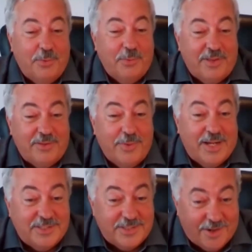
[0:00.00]
were with us when I
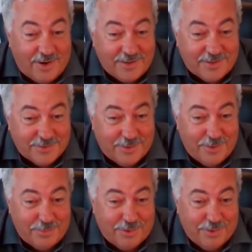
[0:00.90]
started the
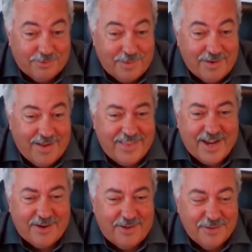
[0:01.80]
solo program. I think
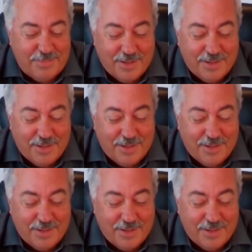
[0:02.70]
I called it